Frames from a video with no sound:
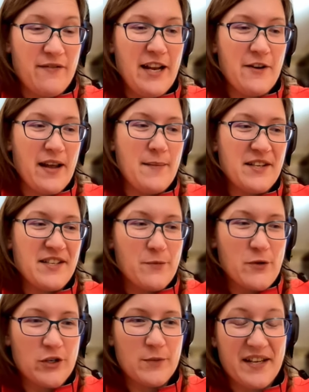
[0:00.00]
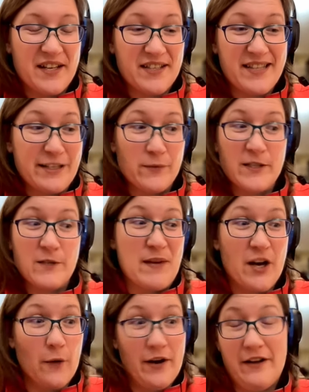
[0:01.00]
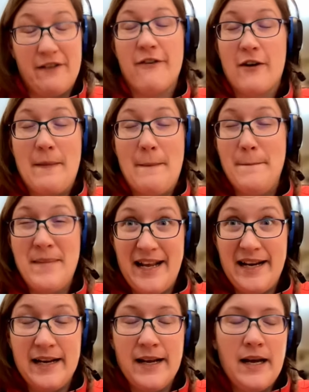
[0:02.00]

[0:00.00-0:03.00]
video game exemptions because this one's been going on for a minute.